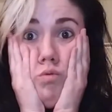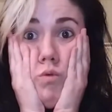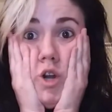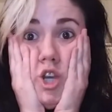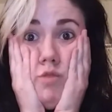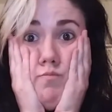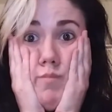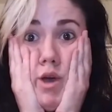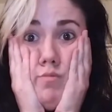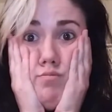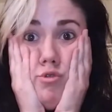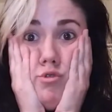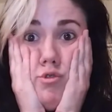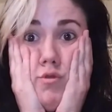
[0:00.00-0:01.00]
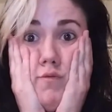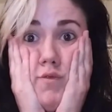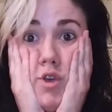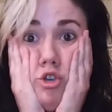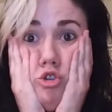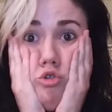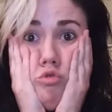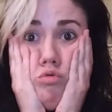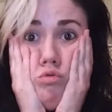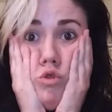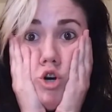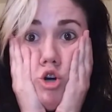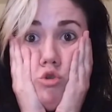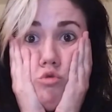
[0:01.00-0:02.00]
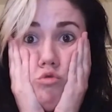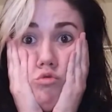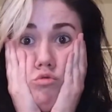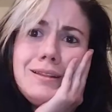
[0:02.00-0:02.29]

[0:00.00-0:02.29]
20 members of his crew.